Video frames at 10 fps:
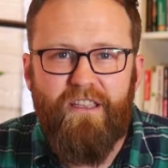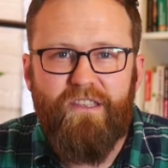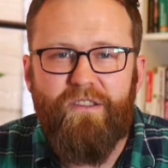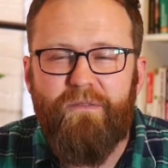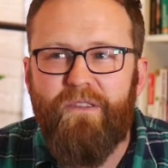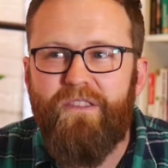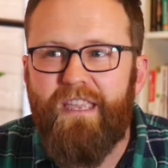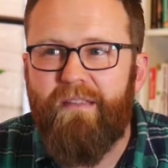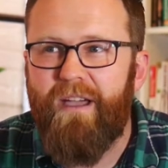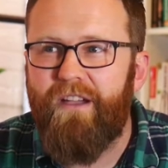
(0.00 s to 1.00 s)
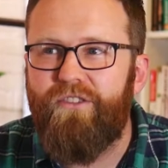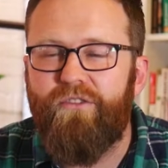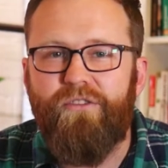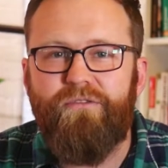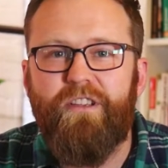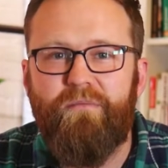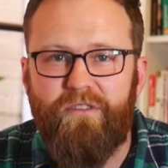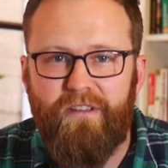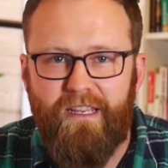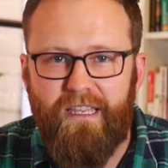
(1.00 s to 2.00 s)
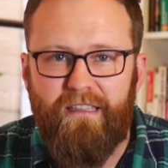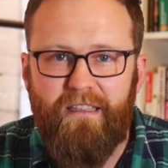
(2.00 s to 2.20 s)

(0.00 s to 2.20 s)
So if you think about your own community,